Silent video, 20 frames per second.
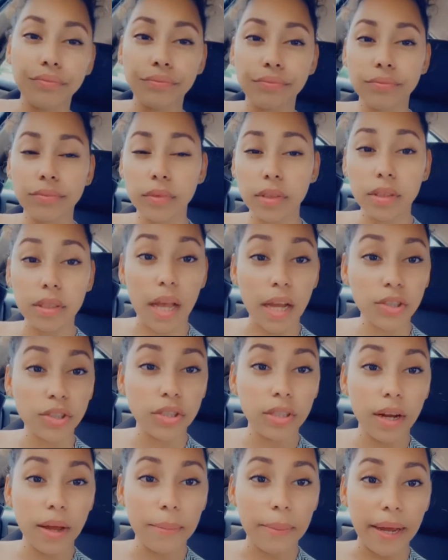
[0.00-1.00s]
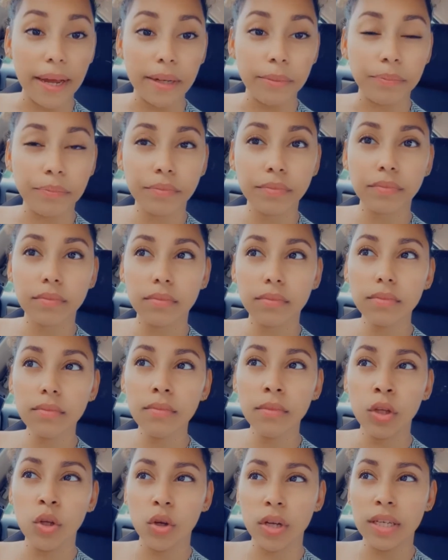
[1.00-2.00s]
It's actually not bad.
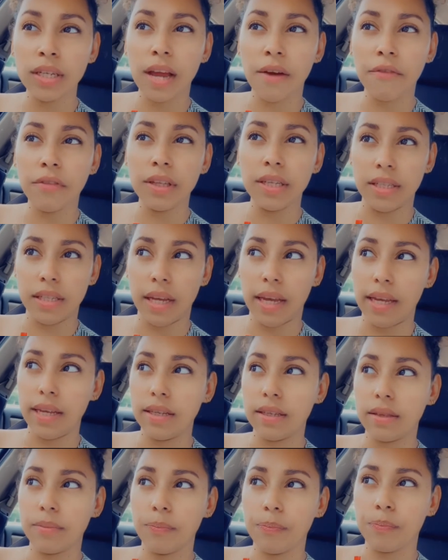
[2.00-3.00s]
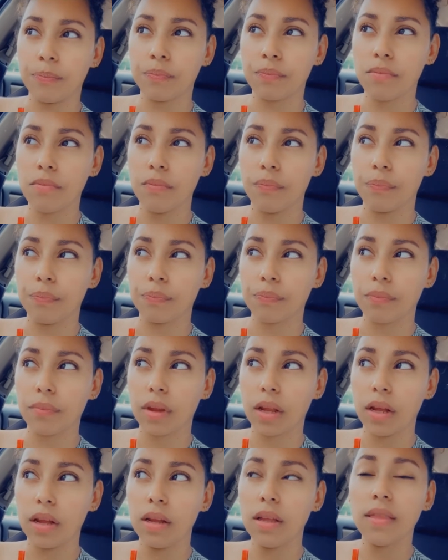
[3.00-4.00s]
You can definitely taste
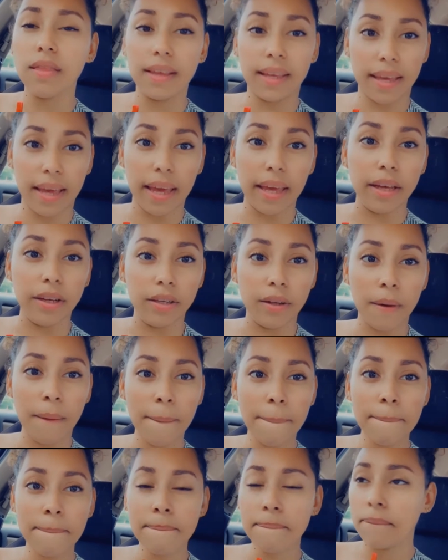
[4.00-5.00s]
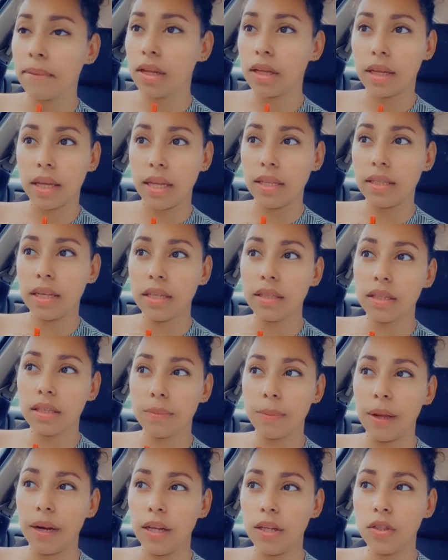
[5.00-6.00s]
the kale. Can't taste the
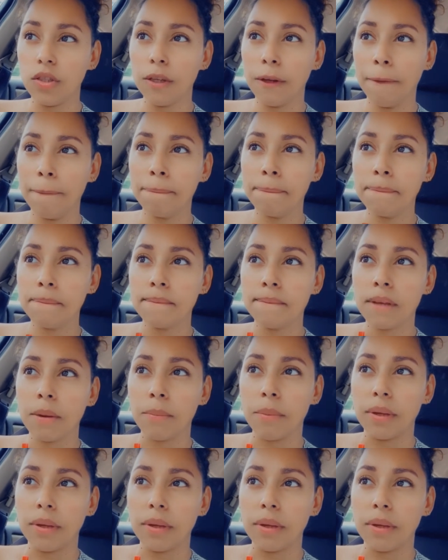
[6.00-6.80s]
spinach, but the